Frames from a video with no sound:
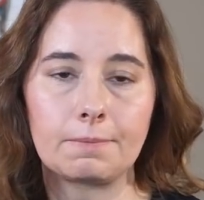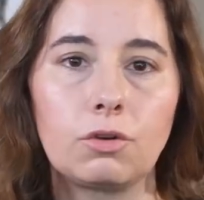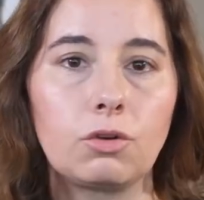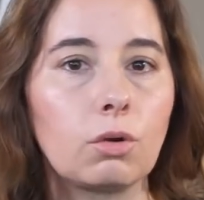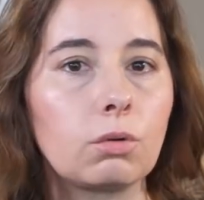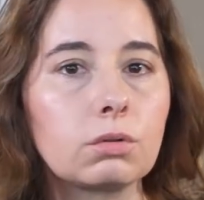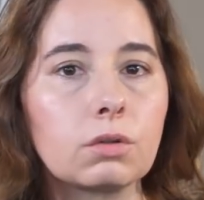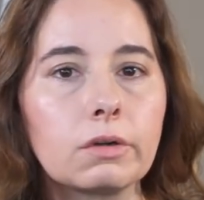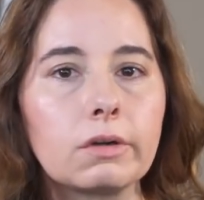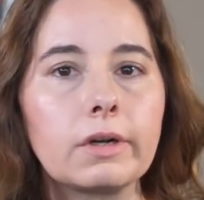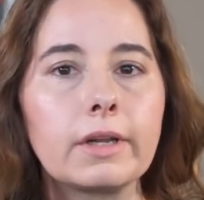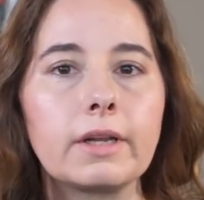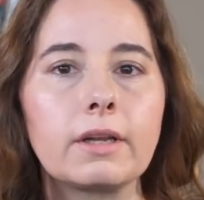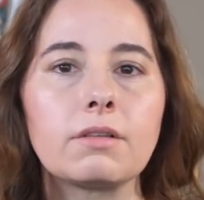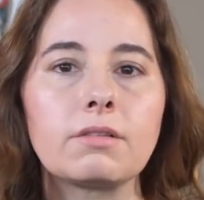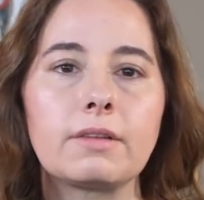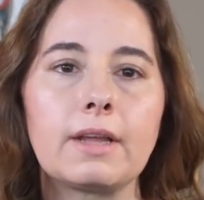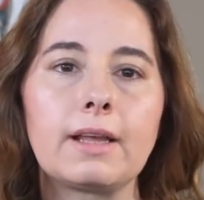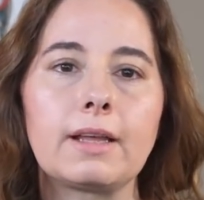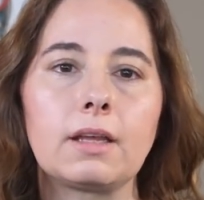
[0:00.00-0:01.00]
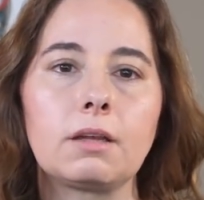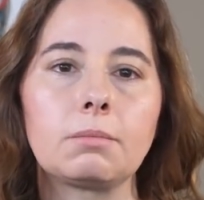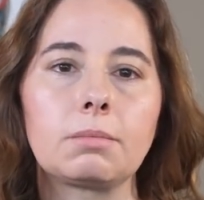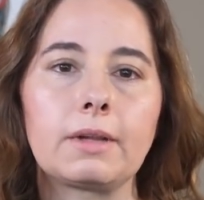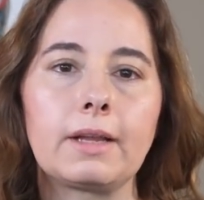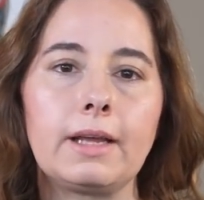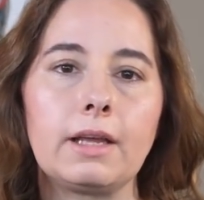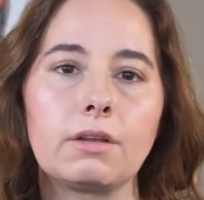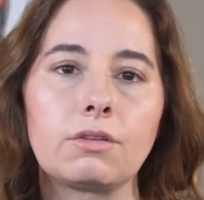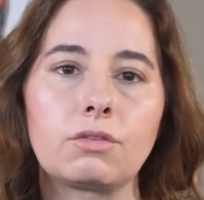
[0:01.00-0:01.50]
No learning is taking
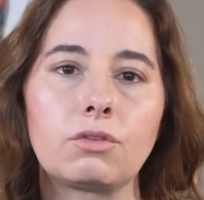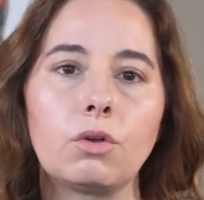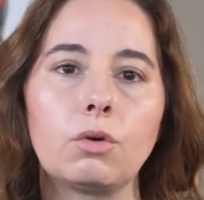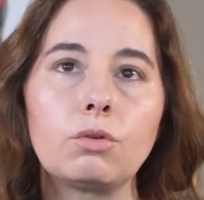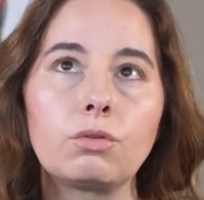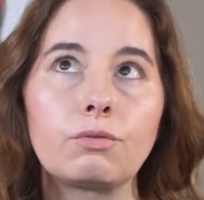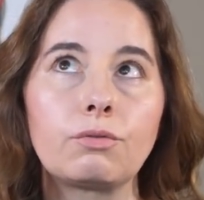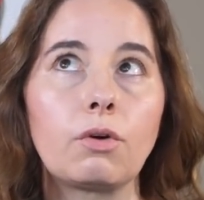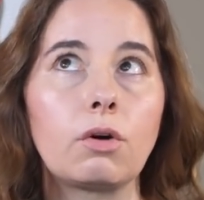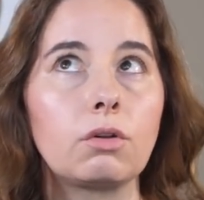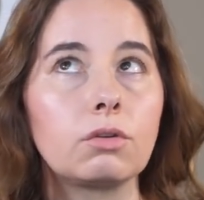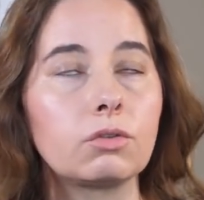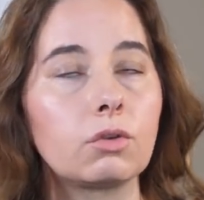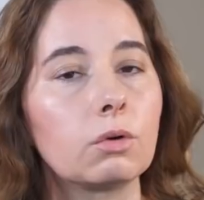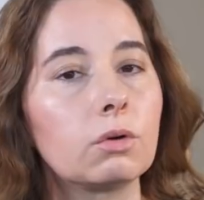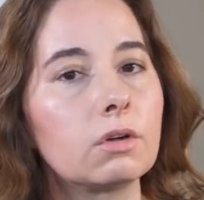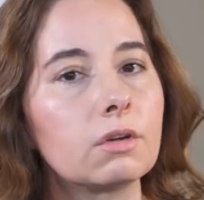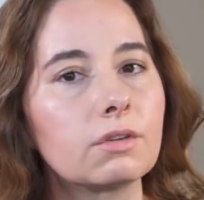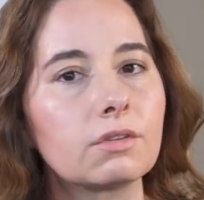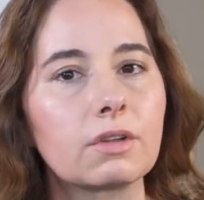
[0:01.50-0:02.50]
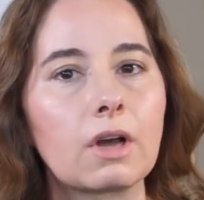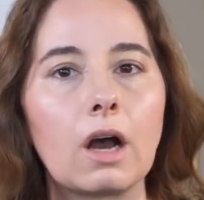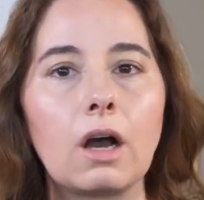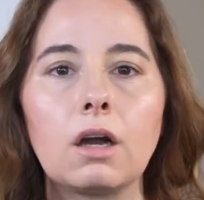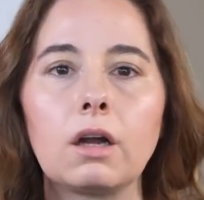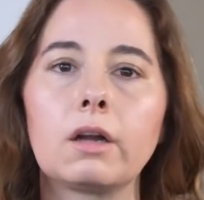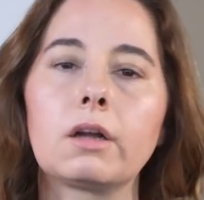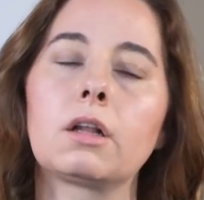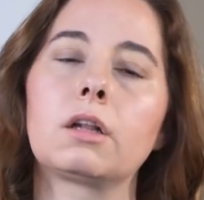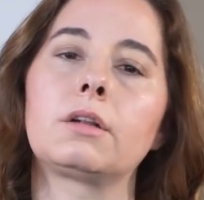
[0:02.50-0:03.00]
place. Those vault doors
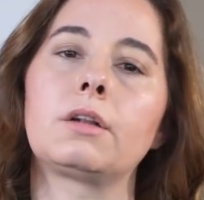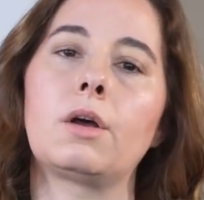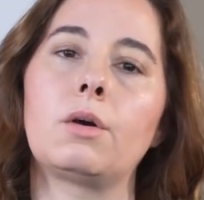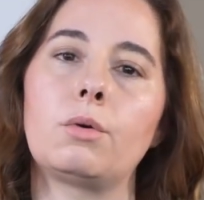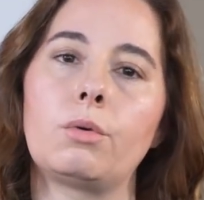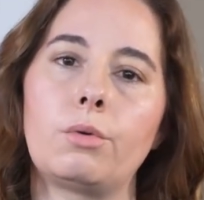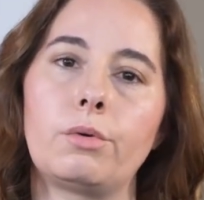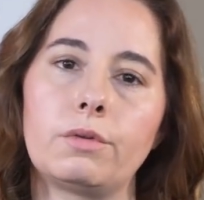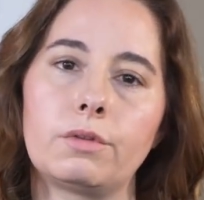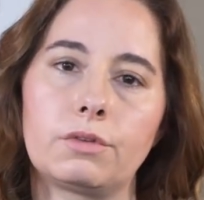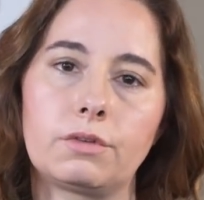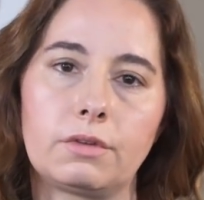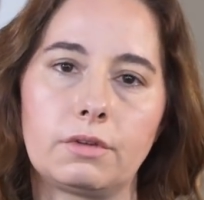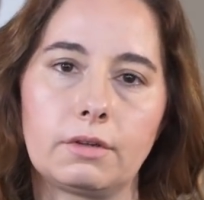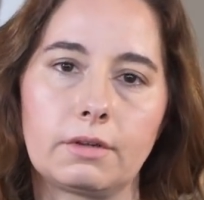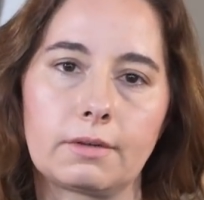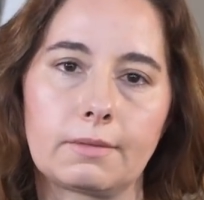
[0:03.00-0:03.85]
are closed.